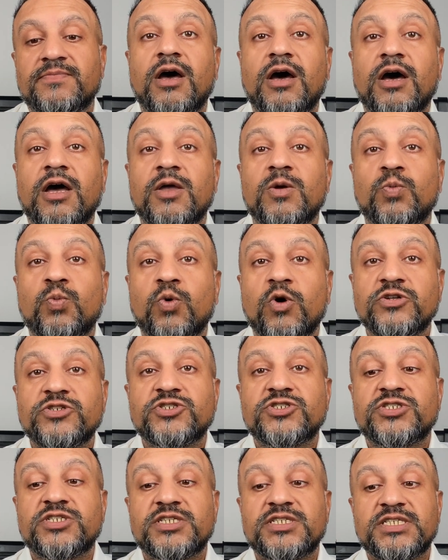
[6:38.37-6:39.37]
I
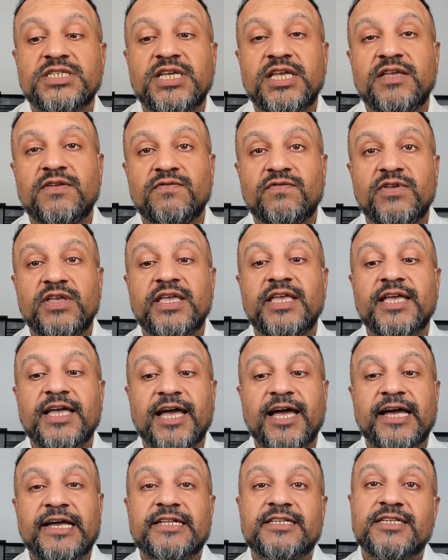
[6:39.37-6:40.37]
watched TV
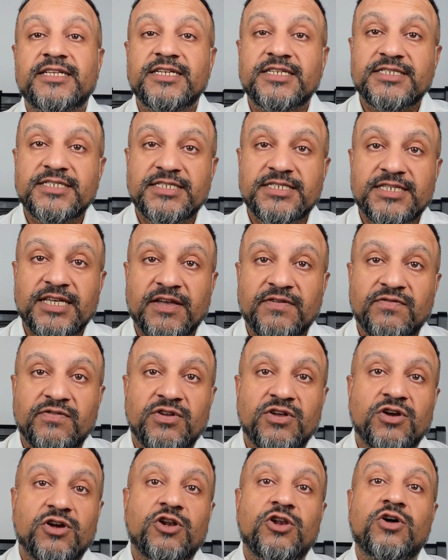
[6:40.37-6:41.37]
at 7
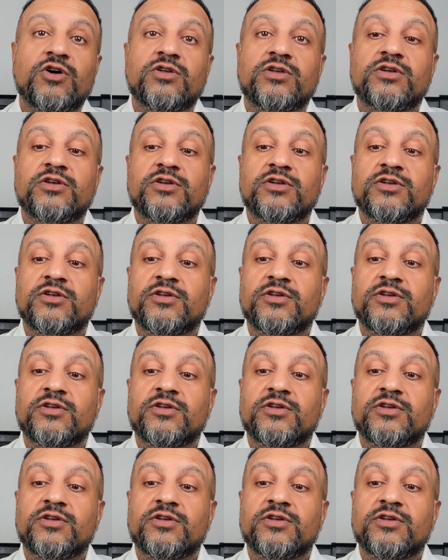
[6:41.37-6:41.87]
o'clock.